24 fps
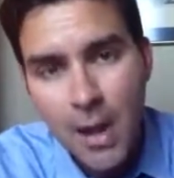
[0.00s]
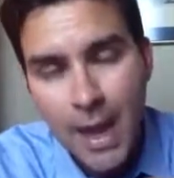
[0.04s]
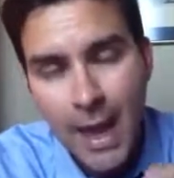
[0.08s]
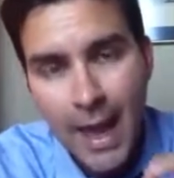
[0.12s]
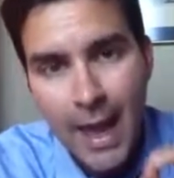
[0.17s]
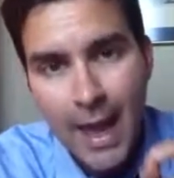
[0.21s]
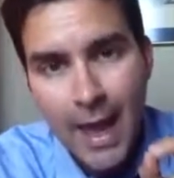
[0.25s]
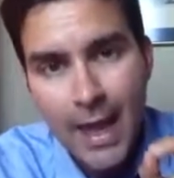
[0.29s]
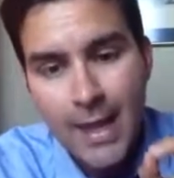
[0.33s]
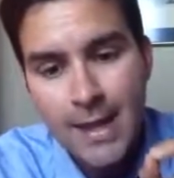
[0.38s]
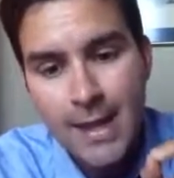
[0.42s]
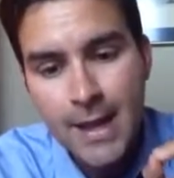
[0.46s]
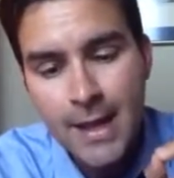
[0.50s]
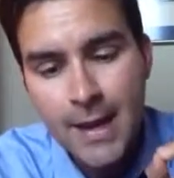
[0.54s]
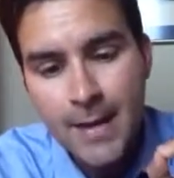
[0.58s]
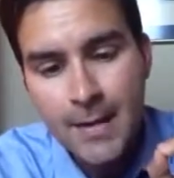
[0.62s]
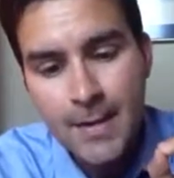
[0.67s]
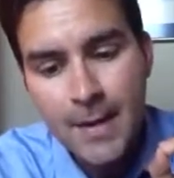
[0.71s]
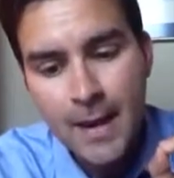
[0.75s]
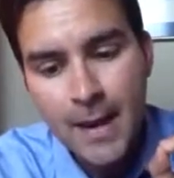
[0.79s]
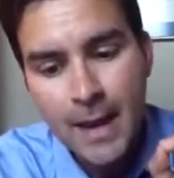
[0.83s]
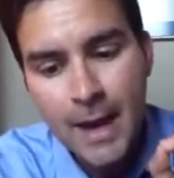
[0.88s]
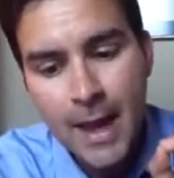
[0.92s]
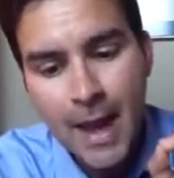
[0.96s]
And
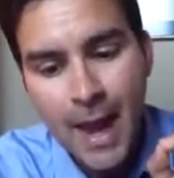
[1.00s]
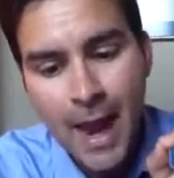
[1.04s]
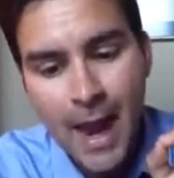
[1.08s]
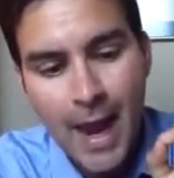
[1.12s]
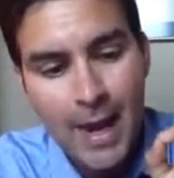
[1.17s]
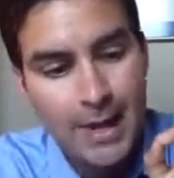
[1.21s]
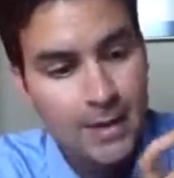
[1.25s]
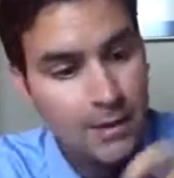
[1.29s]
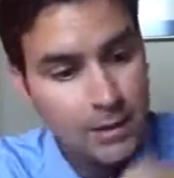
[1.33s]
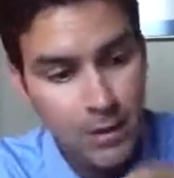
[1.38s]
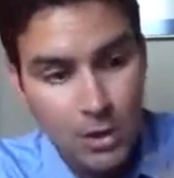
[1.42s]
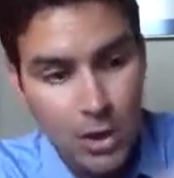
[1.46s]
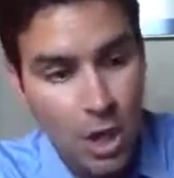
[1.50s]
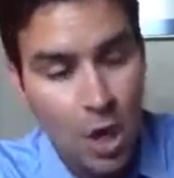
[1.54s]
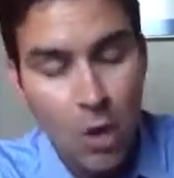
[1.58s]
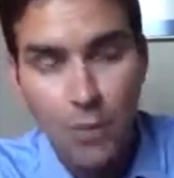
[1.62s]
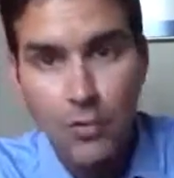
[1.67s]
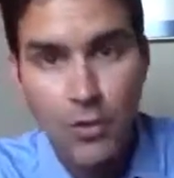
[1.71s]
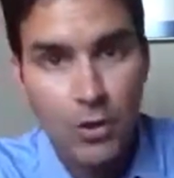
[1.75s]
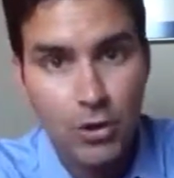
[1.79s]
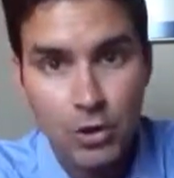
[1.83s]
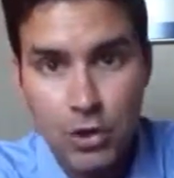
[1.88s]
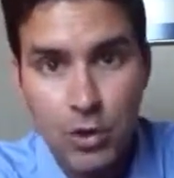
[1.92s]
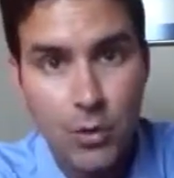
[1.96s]

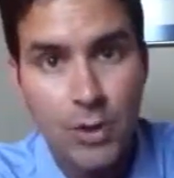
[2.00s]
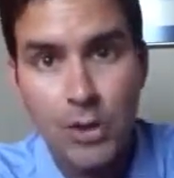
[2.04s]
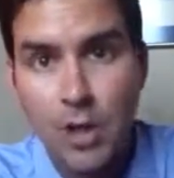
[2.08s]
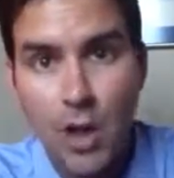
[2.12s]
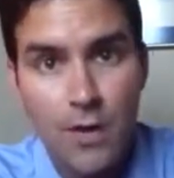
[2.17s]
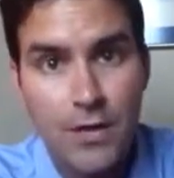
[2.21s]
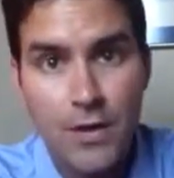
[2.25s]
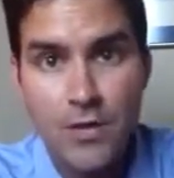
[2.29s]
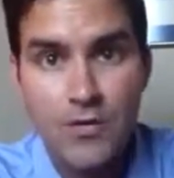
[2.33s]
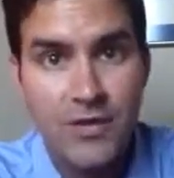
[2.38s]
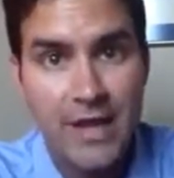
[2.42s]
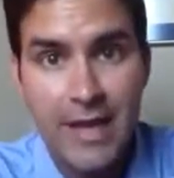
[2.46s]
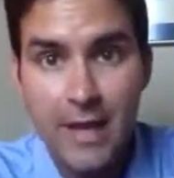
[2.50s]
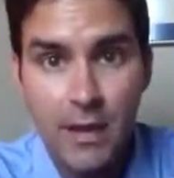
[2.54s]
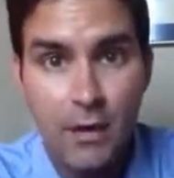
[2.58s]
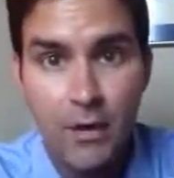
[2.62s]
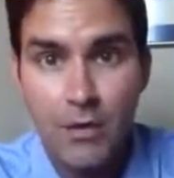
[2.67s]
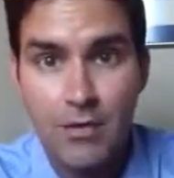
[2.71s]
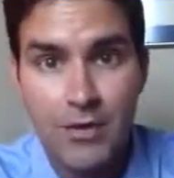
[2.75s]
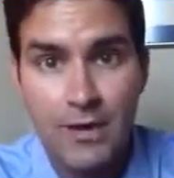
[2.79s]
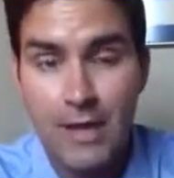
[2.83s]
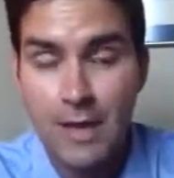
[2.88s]
they're doing all these deals.